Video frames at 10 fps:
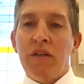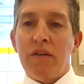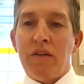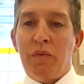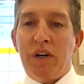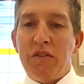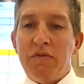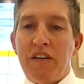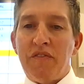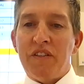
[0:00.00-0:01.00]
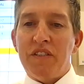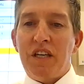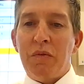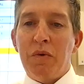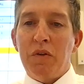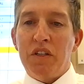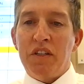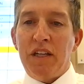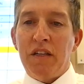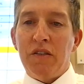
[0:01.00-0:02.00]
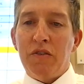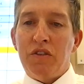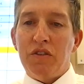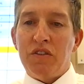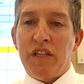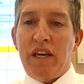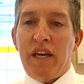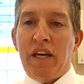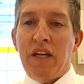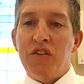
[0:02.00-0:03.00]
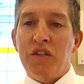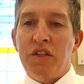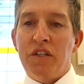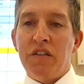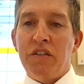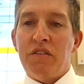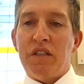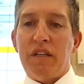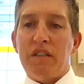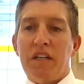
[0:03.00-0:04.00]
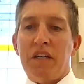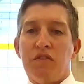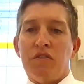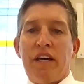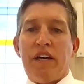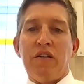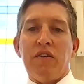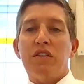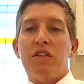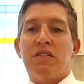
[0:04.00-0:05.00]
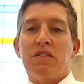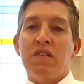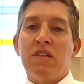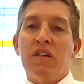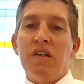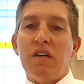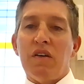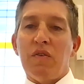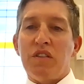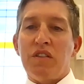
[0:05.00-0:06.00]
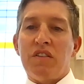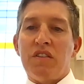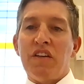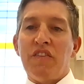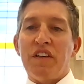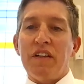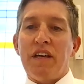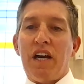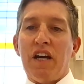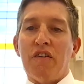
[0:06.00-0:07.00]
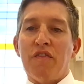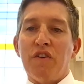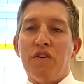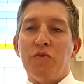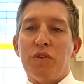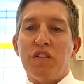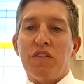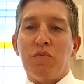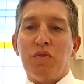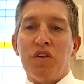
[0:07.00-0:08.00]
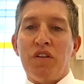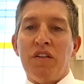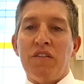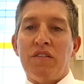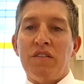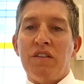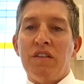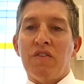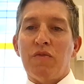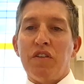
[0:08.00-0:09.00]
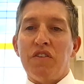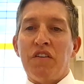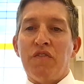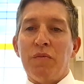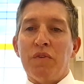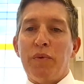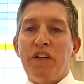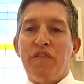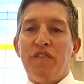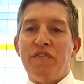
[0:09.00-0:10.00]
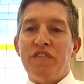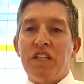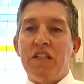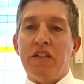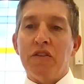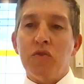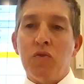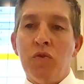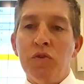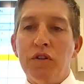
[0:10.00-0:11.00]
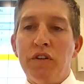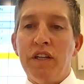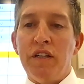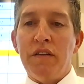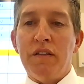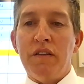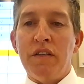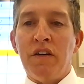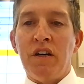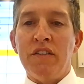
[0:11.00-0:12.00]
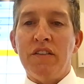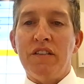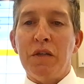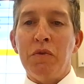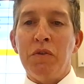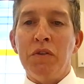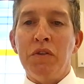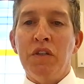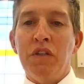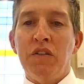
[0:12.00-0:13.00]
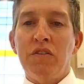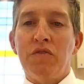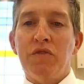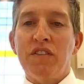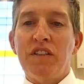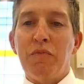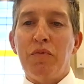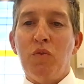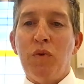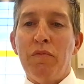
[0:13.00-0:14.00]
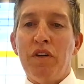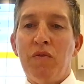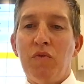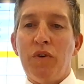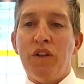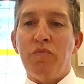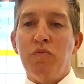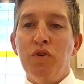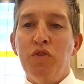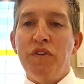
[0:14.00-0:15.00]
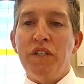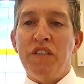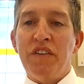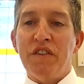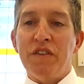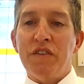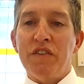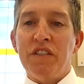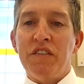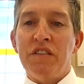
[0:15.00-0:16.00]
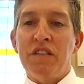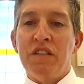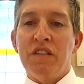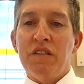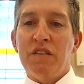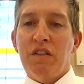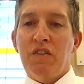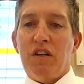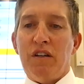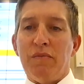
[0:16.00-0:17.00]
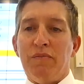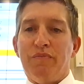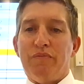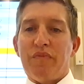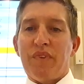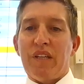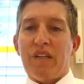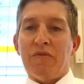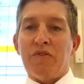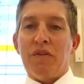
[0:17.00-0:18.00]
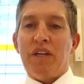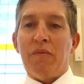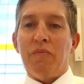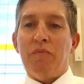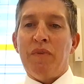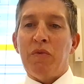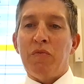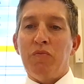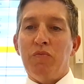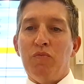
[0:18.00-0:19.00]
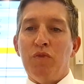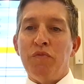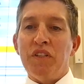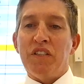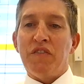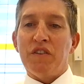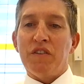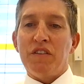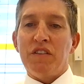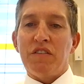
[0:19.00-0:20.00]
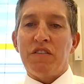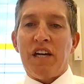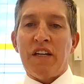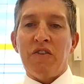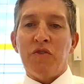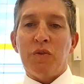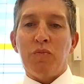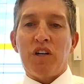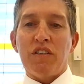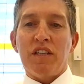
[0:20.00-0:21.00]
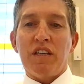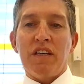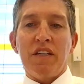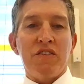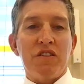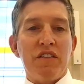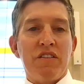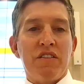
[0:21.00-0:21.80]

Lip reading: Now the bottom half of the table in yellow shows the age in years at cancer diagnosis, which is significantly higher for those with disabilities, ranging from 3 to 15 years older than the non-disabled. So for example, women with movement difficulties, men with movement difficulties are diagnosed with prostate cancer at